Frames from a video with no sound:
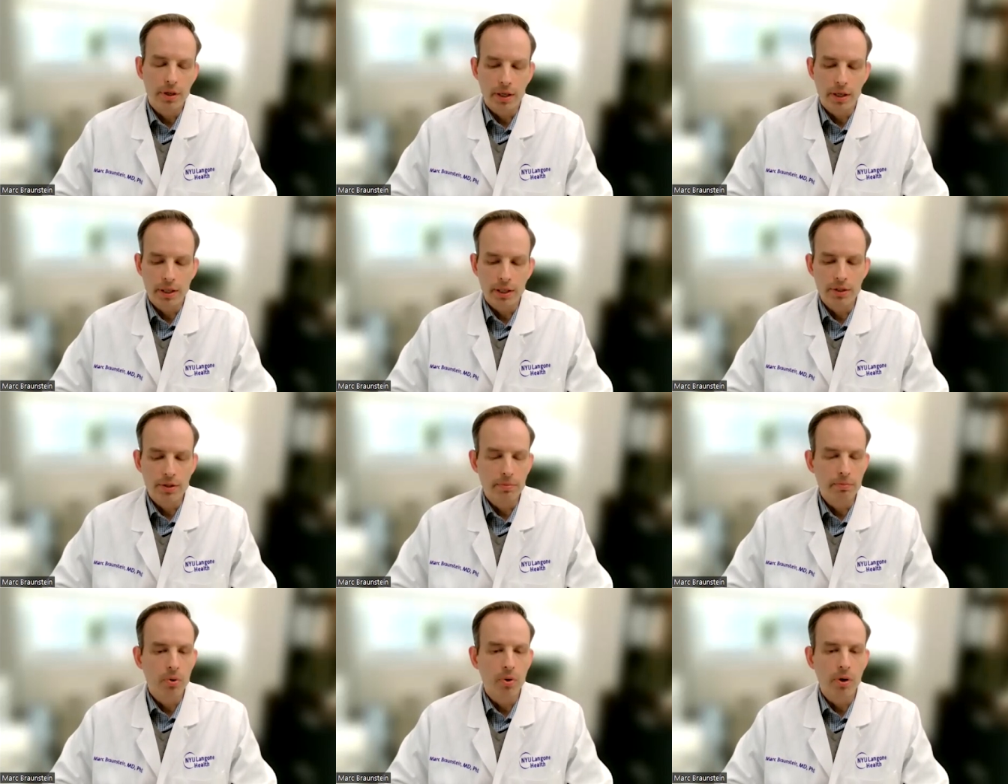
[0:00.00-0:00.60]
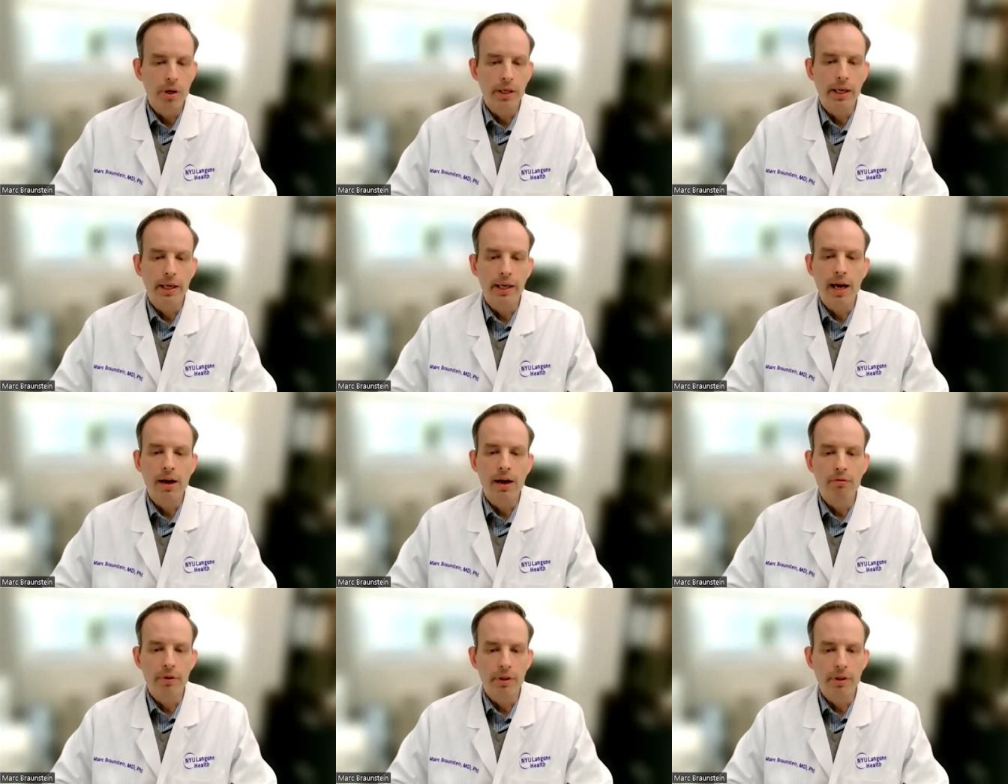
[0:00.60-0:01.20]
is important at
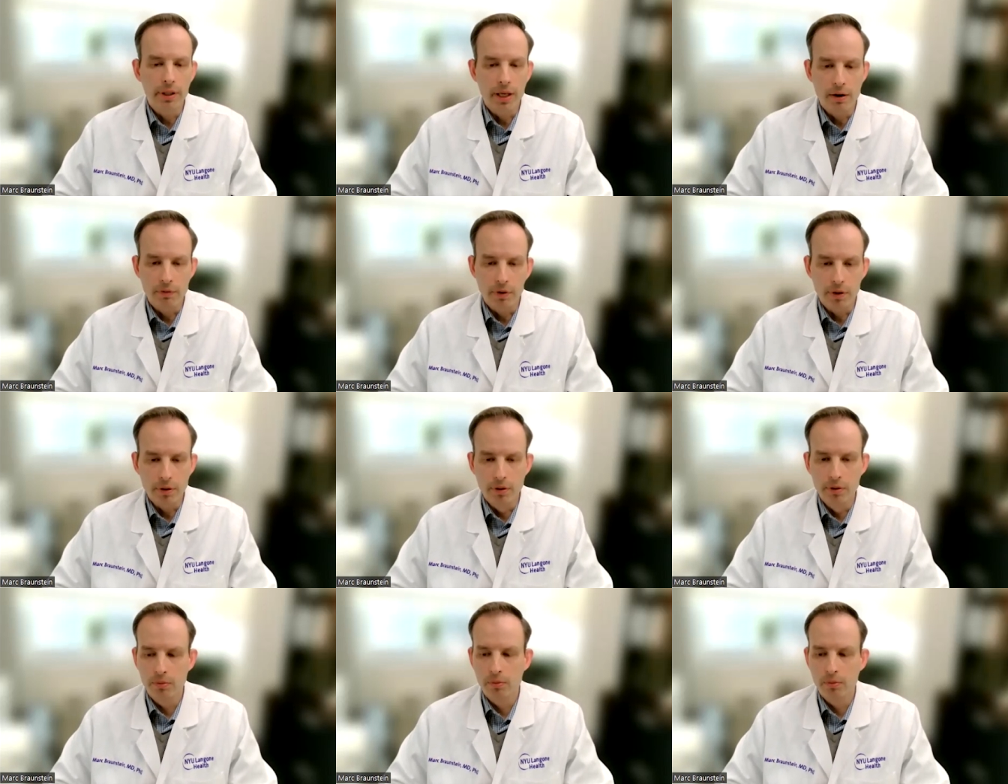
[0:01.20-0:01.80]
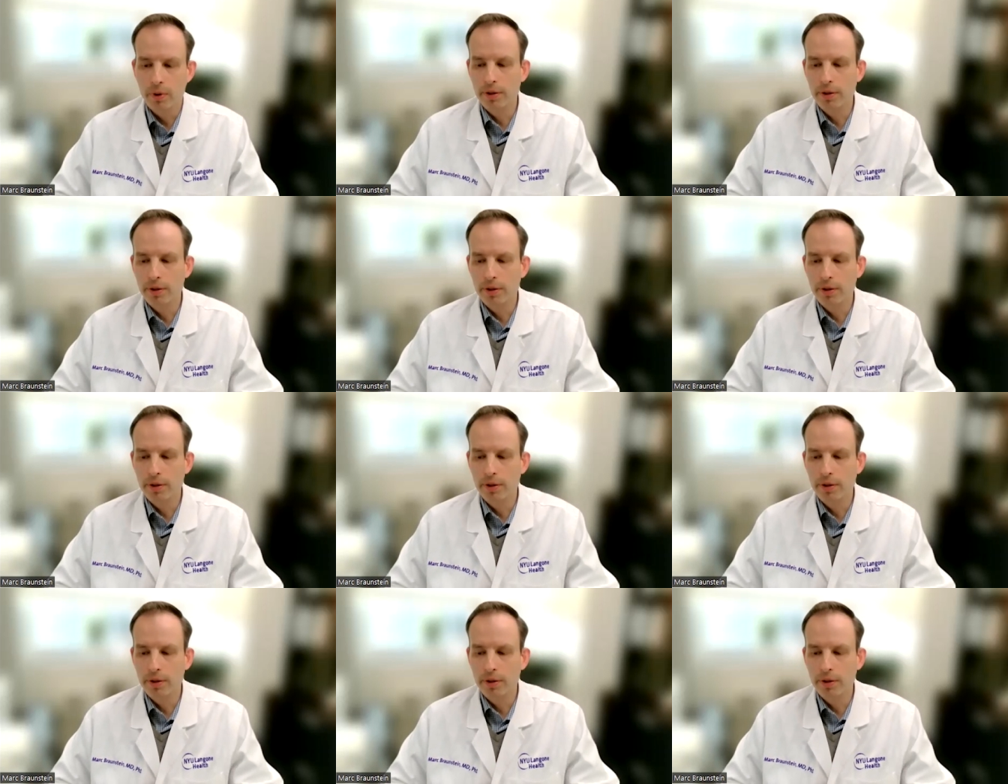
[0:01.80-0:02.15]
every level, whether